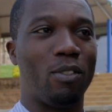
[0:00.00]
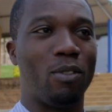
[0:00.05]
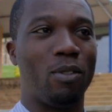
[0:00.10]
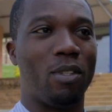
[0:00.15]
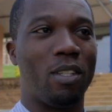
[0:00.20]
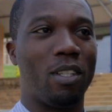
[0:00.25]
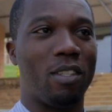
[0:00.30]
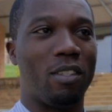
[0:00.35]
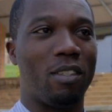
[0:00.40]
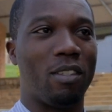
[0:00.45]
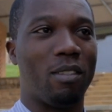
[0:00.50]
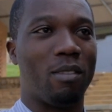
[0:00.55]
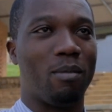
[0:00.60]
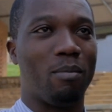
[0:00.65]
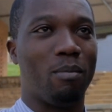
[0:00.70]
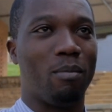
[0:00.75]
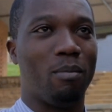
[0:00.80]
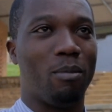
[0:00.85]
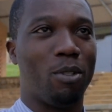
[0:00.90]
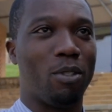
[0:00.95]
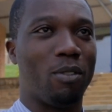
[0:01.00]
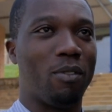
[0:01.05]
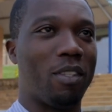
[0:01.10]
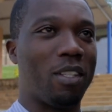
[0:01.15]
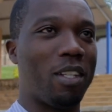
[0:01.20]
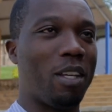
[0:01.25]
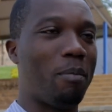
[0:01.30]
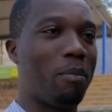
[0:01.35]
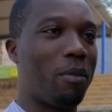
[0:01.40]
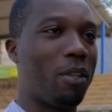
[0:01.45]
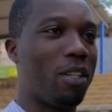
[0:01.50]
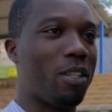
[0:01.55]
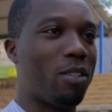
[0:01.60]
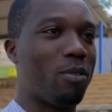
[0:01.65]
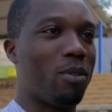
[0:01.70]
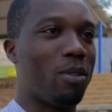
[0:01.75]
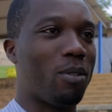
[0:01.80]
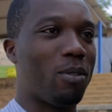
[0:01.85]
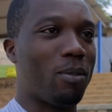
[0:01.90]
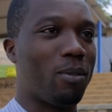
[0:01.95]
students, most of the time they
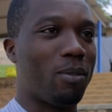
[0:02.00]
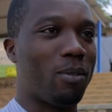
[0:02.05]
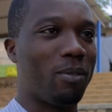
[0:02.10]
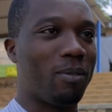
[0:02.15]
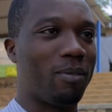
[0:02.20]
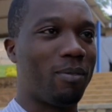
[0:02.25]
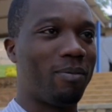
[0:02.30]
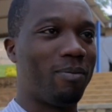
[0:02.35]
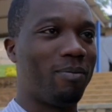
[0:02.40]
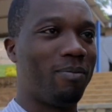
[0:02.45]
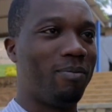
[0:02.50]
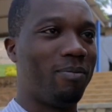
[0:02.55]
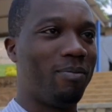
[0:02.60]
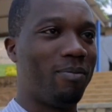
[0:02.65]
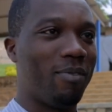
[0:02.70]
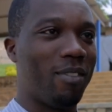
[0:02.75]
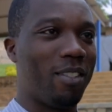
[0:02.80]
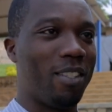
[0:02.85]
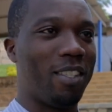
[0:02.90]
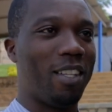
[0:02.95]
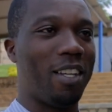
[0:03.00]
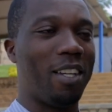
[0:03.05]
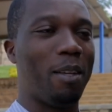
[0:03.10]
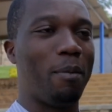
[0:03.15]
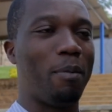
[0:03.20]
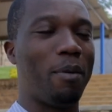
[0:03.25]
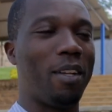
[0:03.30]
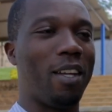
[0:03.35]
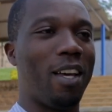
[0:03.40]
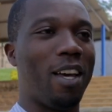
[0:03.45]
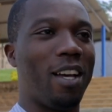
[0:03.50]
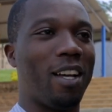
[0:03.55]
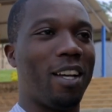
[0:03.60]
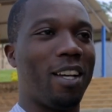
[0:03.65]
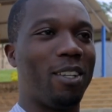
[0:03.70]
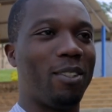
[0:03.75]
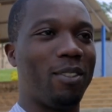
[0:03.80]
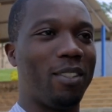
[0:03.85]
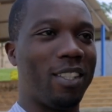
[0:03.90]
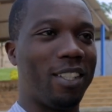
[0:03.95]
just want to stand up and hang
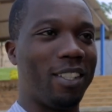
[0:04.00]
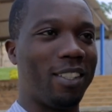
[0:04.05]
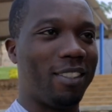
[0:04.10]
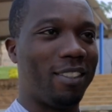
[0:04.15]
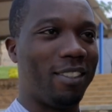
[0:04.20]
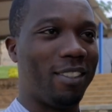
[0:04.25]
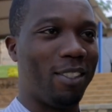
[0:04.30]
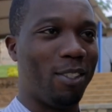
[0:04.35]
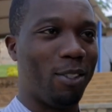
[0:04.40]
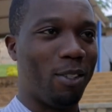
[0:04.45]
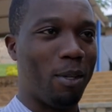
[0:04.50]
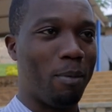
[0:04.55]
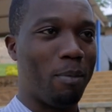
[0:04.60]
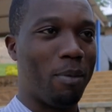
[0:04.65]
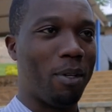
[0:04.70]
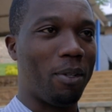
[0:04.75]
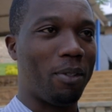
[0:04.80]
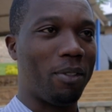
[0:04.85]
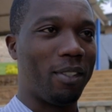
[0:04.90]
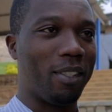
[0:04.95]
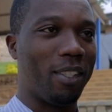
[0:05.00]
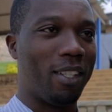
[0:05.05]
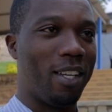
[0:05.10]
out and talk about